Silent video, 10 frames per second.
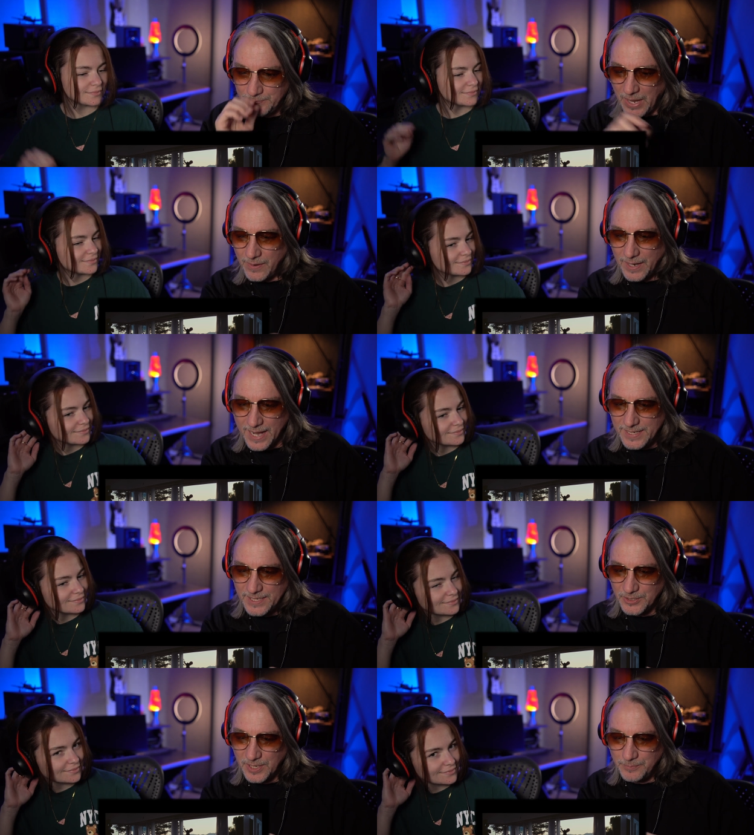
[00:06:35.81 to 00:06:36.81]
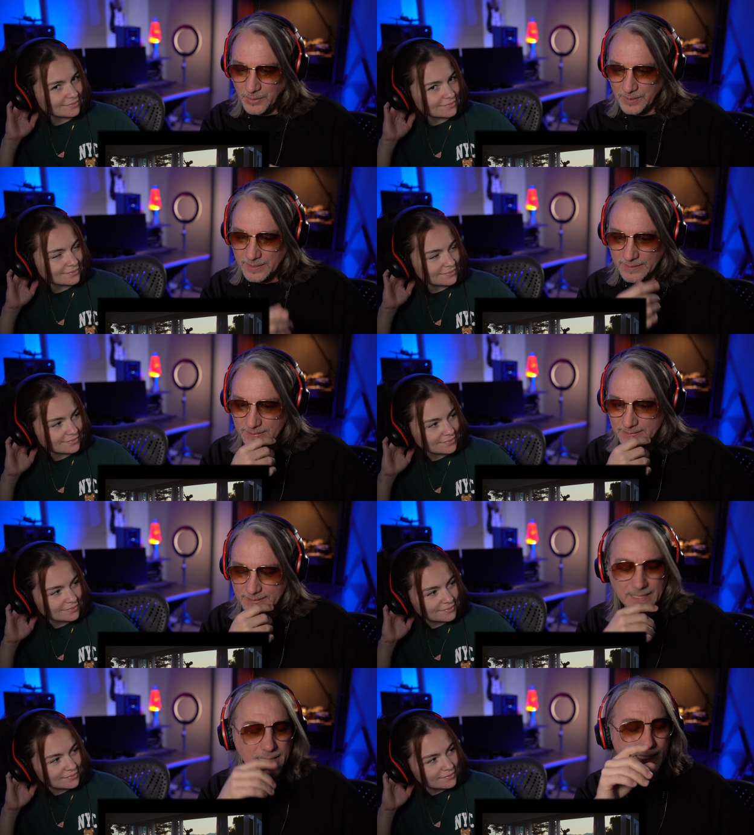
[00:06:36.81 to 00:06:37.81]
Speaker 1: Perry, I need your input on this.
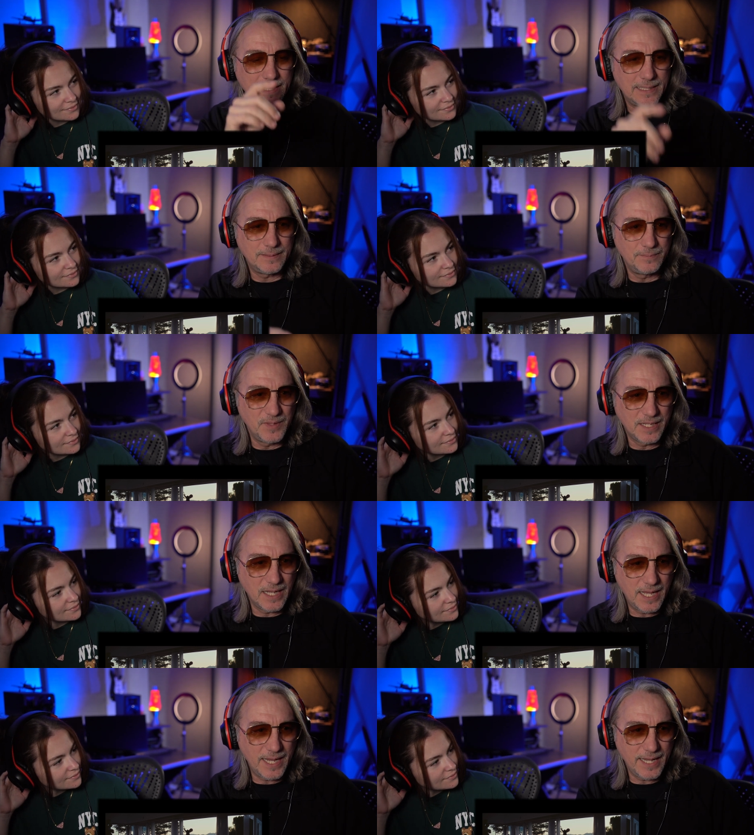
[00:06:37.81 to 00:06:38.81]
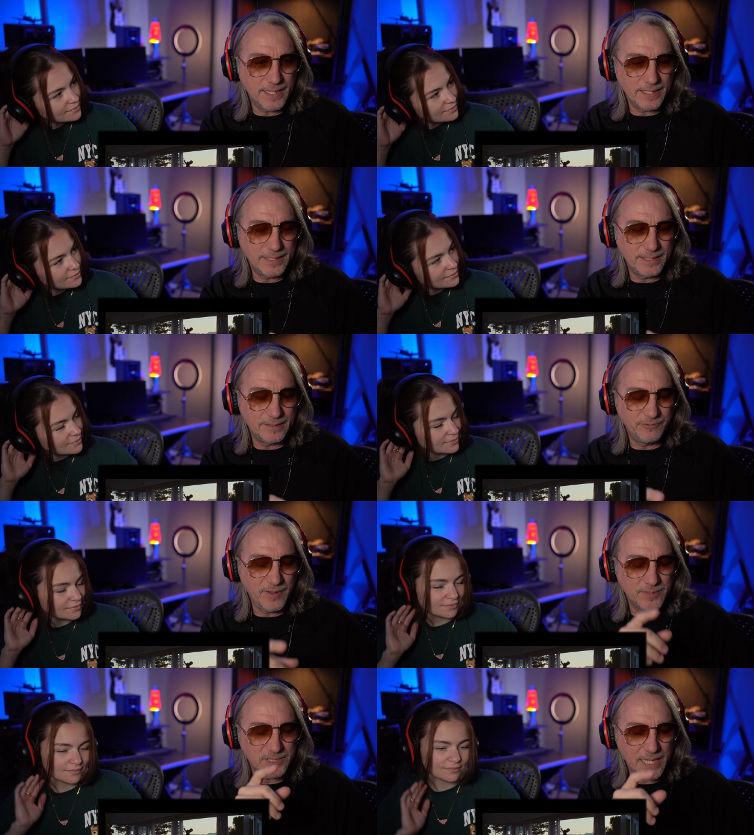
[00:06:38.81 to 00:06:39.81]
Uh, the guy, uh,
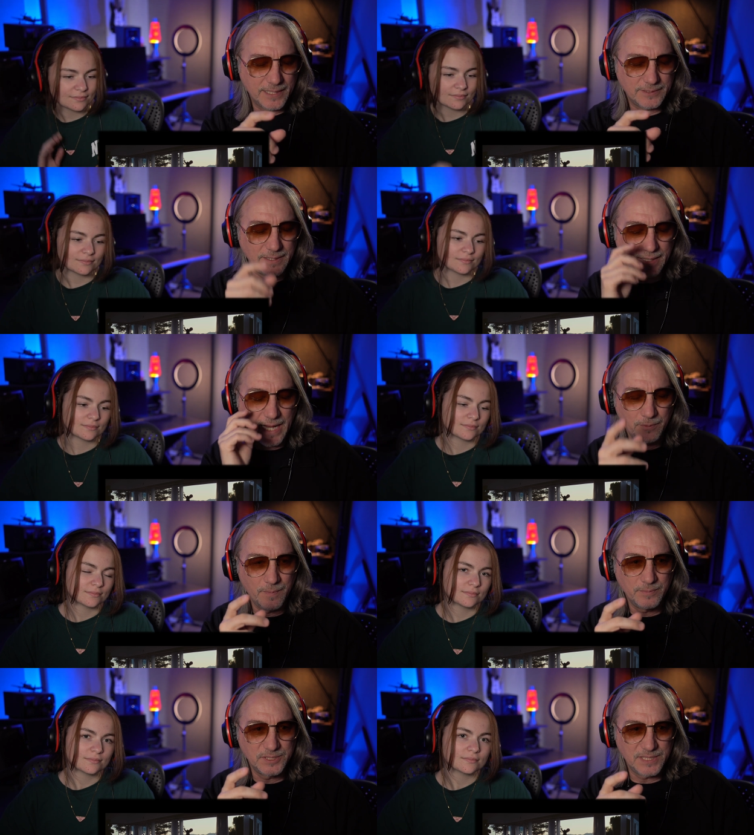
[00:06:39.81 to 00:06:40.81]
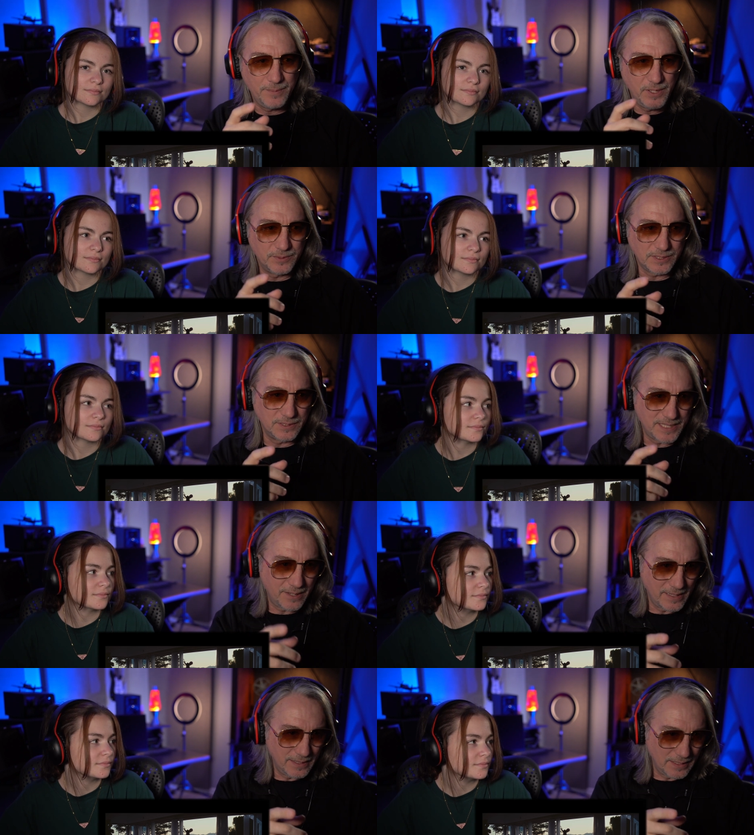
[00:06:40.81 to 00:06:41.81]
famous actor, and I can't remember his name. He was on
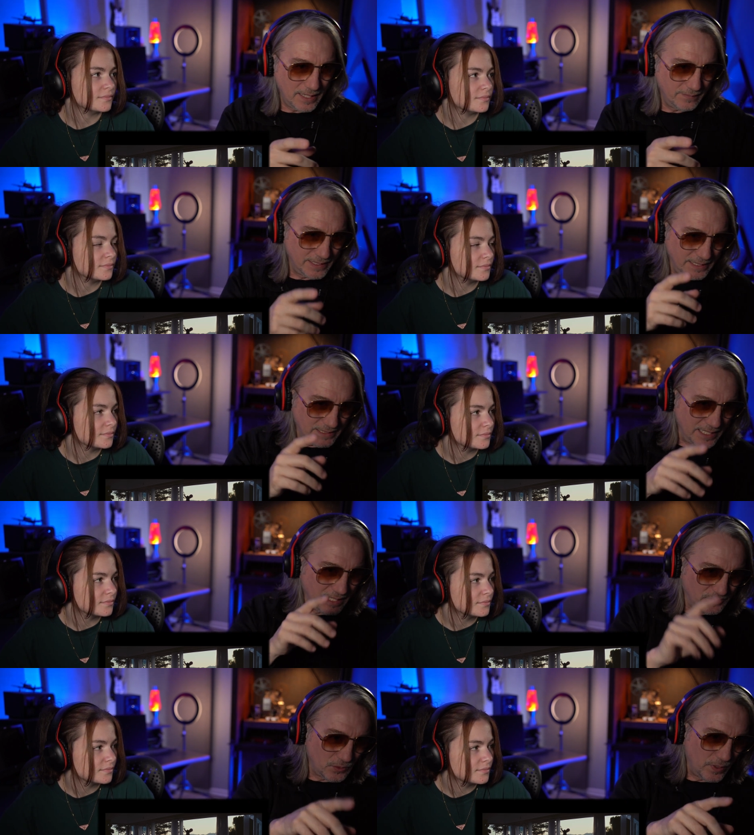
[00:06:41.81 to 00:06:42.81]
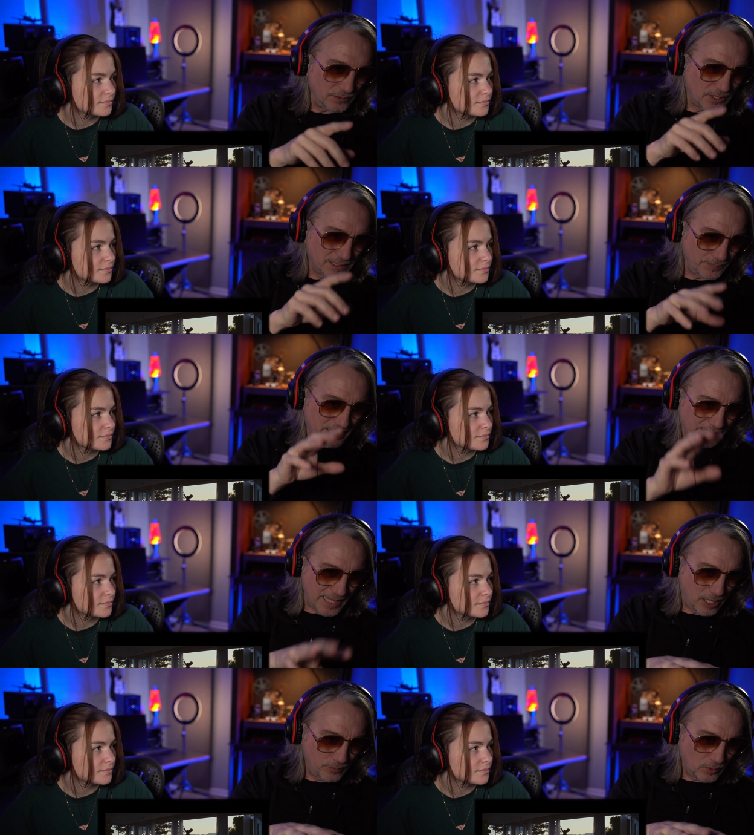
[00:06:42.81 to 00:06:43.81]
Saturday Night Live, and he he was the one who talked about the
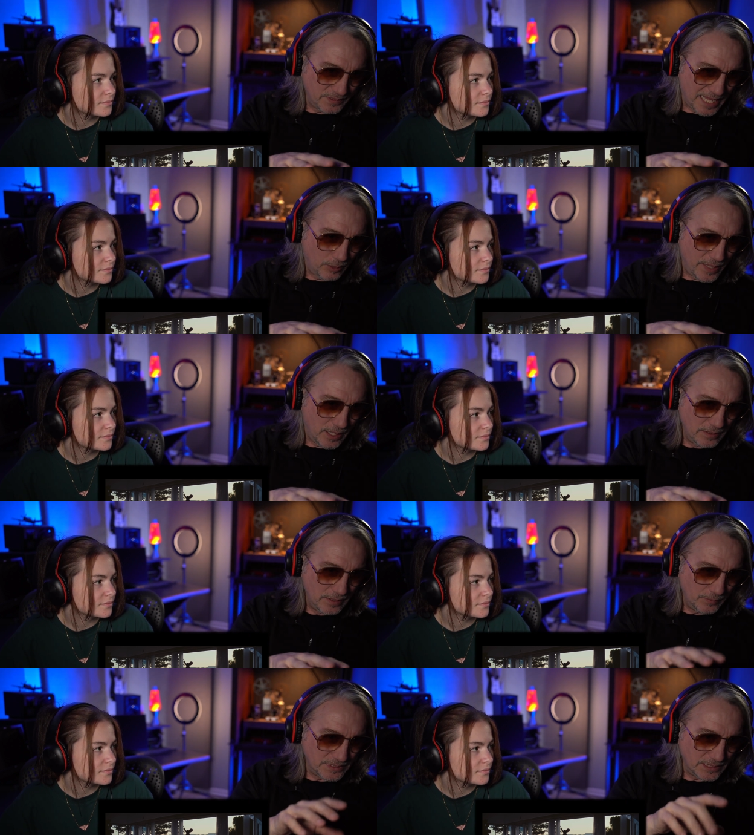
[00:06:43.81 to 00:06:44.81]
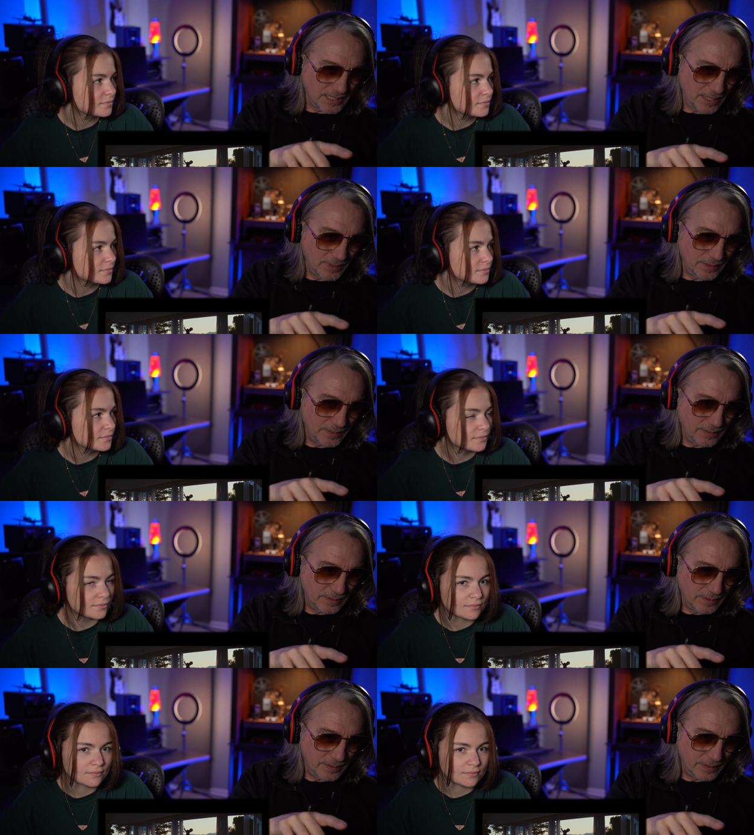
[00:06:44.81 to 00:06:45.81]
cow cowbell. What's his name?
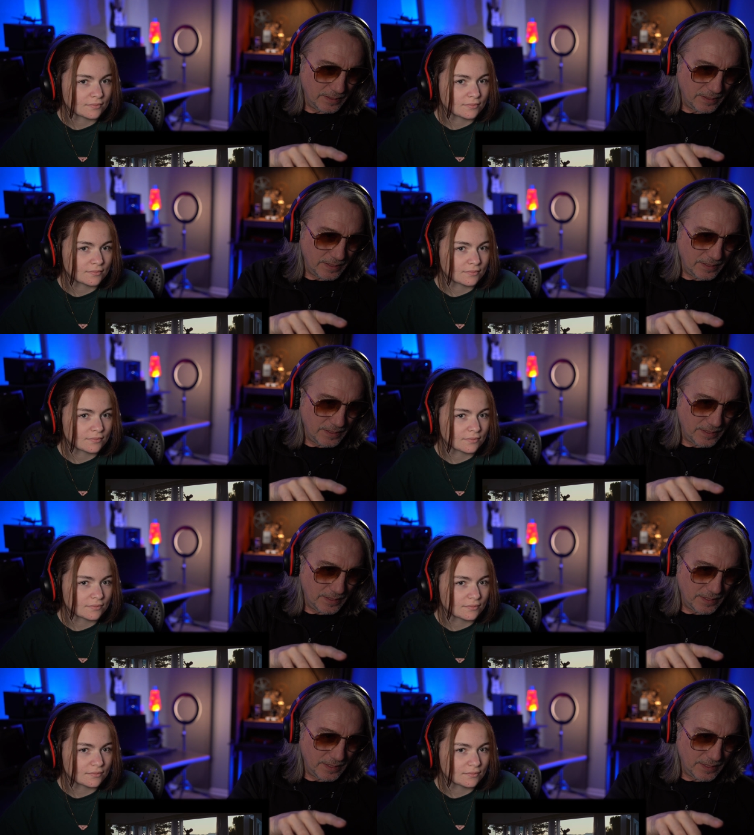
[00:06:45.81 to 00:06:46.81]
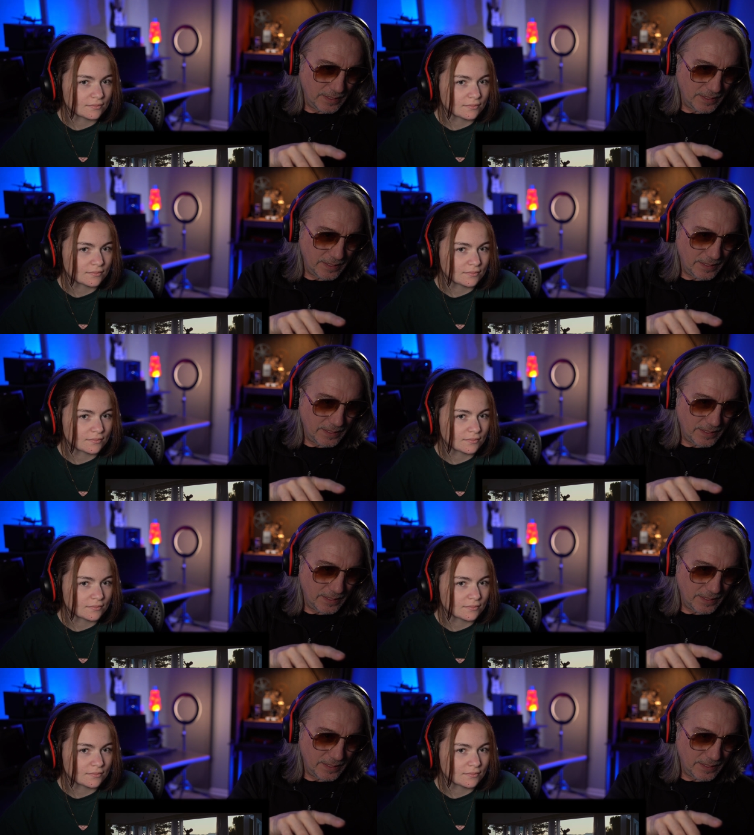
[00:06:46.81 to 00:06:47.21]
Um, uh, um,